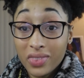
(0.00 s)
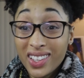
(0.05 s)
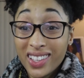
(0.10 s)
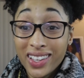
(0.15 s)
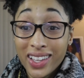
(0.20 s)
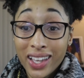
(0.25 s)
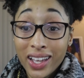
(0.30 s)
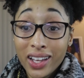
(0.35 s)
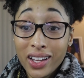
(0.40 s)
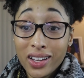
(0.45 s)

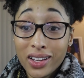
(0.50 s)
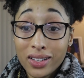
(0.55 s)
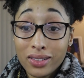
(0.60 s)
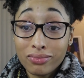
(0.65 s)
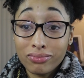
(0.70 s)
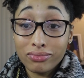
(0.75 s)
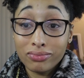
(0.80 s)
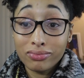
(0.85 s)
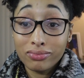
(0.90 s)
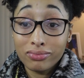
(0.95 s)
Yeah,
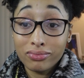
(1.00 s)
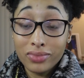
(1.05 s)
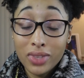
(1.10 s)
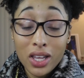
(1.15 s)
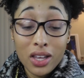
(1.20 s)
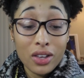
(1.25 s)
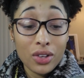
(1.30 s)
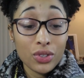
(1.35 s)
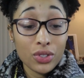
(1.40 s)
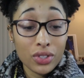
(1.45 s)

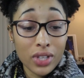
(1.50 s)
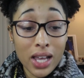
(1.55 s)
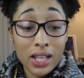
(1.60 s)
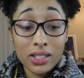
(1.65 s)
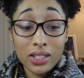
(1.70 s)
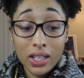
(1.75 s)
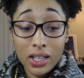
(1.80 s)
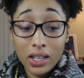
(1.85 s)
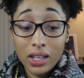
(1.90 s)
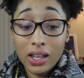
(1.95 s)
so
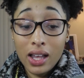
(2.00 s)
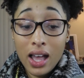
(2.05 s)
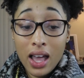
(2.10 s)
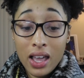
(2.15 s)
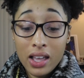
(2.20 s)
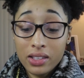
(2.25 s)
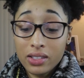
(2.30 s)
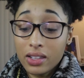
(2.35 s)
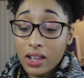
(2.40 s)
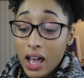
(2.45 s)
that's it
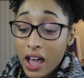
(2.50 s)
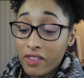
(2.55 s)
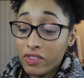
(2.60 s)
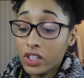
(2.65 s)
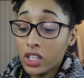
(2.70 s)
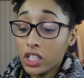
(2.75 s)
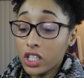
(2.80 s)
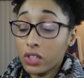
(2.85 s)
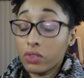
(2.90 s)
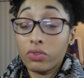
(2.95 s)
guys. I've
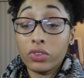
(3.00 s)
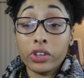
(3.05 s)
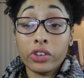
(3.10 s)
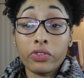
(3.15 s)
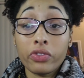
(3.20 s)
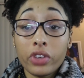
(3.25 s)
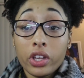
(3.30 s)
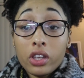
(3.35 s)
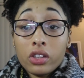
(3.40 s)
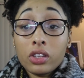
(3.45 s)
just
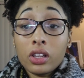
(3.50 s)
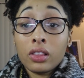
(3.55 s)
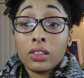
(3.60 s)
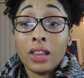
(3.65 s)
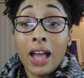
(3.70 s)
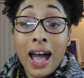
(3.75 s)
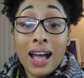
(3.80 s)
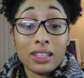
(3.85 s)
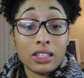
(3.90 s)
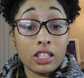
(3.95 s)
revealed a
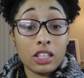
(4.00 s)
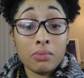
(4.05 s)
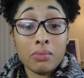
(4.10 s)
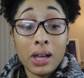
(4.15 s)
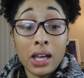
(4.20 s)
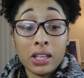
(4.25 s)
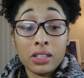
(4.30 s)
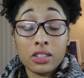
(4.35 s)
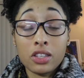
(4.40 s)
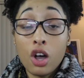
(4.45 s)
lot to
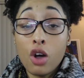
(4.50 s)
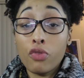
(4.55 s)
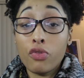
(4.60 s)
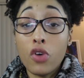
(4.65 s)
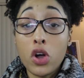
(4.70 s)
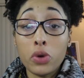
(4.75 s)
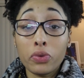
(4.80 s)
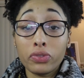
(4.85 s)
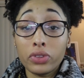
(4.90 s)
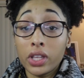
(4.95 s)
myself,
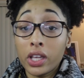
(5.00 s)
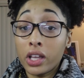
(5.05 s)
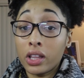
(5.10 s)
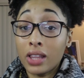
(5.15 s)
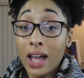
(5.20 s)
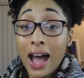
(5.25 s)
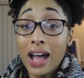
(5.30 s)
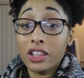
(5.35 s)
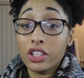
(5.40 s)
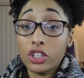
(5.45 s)
hopefully a
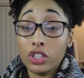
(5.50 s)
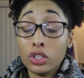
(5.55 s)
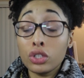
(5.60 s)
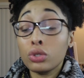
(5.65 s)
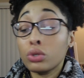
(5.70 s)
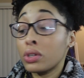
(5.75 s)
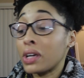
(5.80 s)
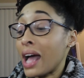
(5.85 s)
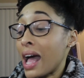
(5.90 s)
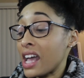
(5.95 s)
lot to
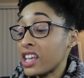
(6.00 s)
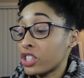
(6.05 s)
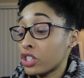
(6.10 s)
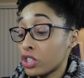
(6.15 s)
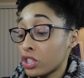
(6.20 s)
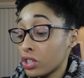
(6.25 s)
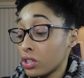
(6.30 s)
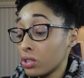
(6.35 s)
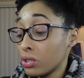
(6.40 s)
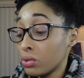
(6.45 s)
you
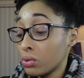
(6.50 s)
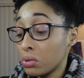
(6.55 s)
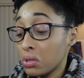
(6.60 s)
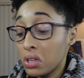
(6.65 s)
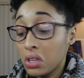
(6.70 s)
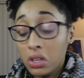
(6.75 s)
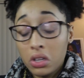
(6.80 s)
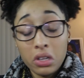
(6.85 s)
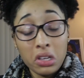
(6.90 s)
guys too.